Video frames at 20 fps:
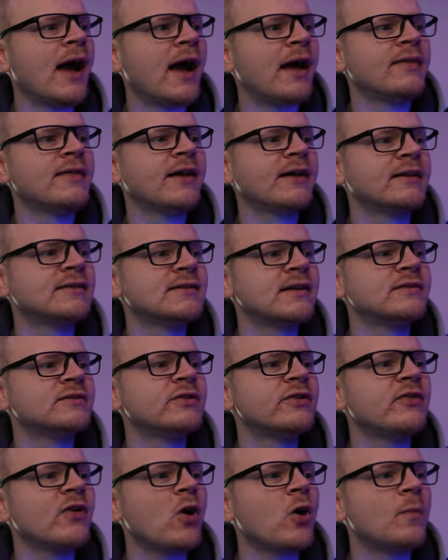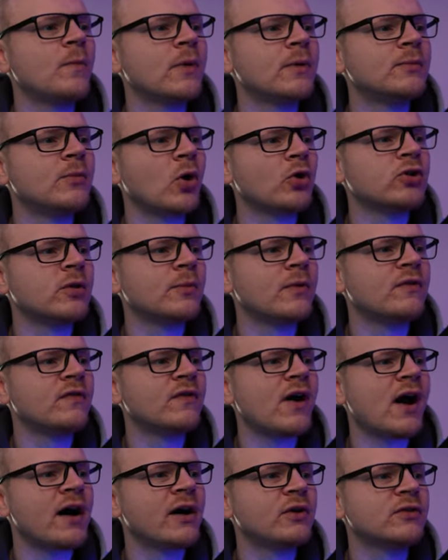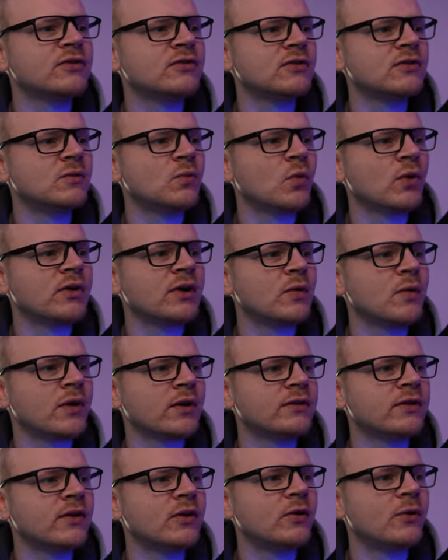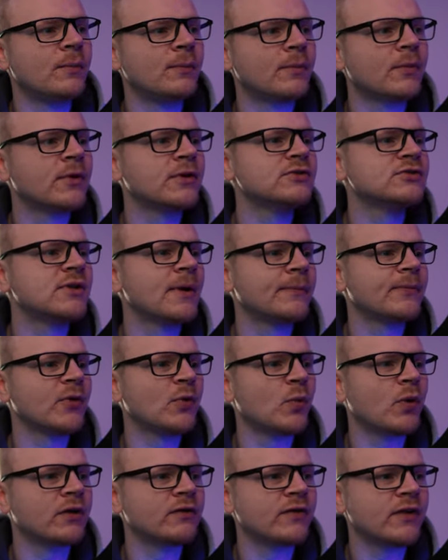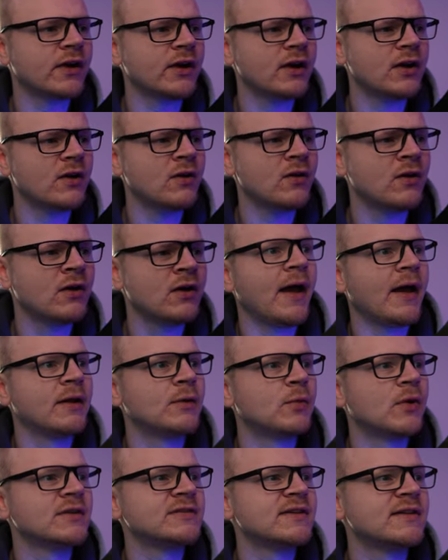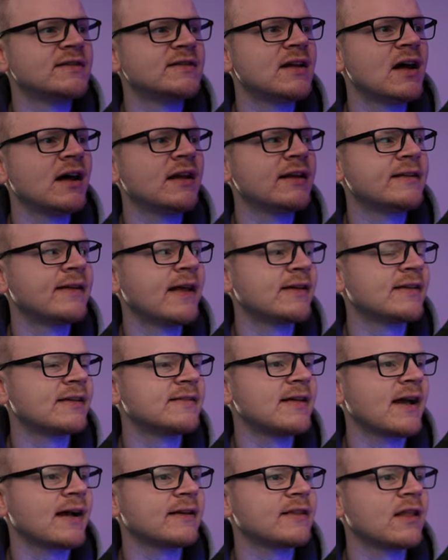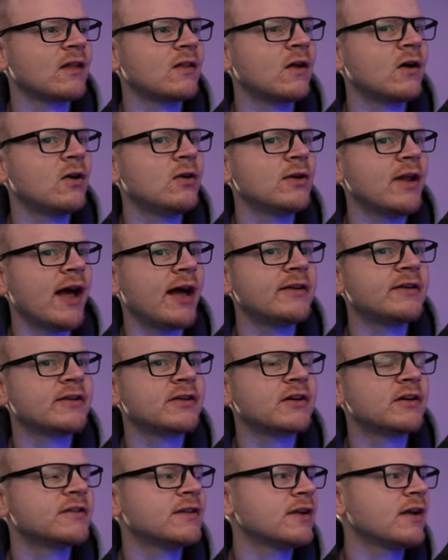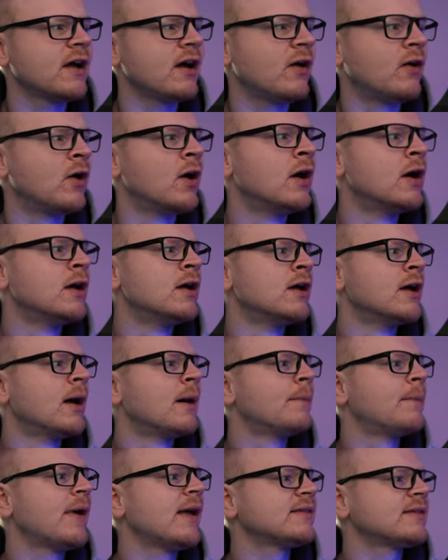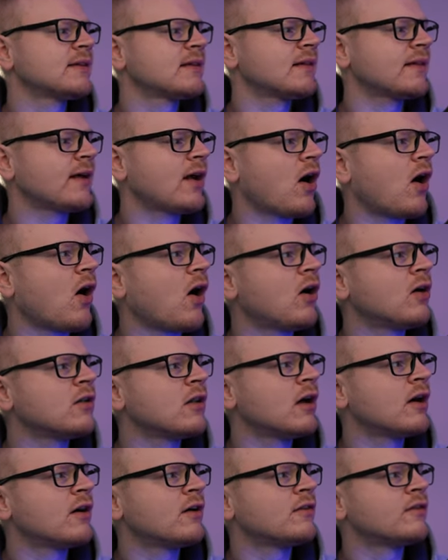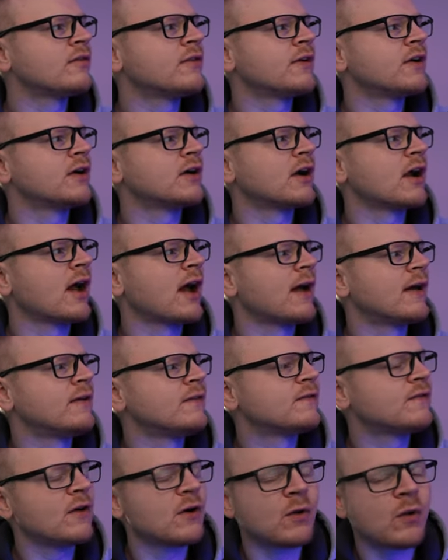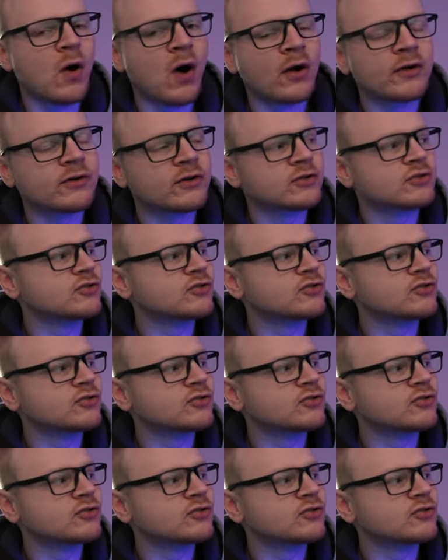and then it says you've opened multiple files. What do you want to do? Merge them to one video. And once it's done, it takes a second to load and you're good to go. Basically, all of your info on your